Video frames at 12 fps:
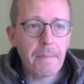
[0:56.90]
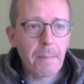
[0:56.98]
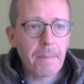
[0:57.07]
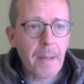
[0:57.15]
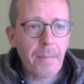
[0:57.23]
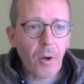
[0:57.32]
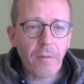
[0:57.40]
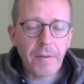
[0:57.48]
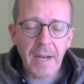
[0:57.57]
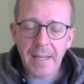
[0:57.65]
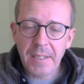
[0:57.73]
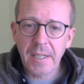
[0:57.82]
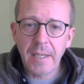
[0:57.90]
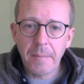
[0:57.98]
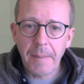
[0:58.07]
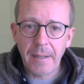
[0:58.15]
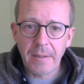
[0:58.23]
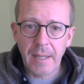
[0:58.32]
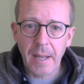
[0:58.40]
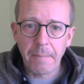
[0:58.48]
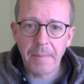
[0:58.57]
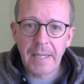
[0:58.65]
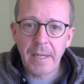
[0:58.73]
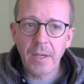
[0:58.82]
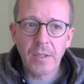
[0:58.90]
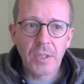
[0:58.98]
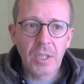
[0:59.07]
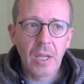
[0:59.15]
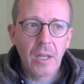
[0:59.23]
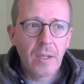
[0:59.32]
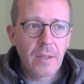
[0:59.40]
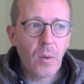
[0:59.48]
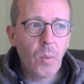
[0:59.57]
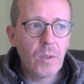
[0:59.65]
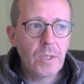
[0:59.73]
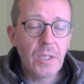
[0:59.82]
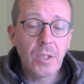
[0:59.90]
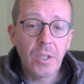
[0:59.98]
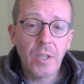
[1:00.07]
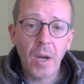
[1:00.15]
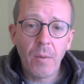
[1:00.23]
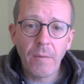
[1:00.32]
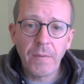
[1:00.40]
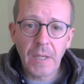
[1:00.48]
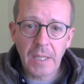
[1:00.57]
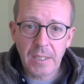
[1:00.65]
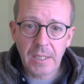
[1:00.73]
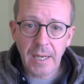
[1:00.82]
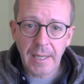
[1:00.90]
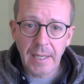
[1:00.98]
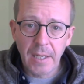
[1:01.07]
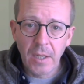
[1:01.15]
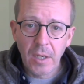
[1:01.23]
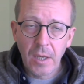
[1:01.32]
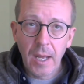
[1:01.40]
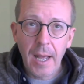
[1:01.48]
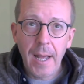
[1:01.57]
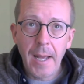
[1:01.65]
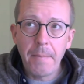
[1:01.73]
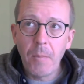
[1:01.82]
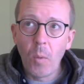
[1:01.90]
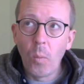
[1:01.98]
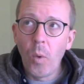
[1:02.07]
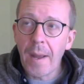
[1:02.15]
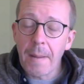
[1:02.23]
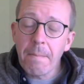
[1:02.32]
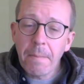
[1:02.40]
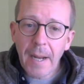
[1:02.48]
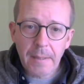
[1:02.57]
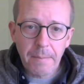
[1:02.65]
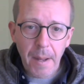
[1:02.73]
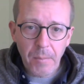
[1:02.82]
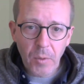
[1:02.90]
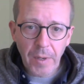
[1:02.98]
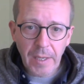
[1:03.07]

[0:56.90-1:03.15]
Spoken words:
people are often asking about that because they're wanting to know, obviously, what impact memory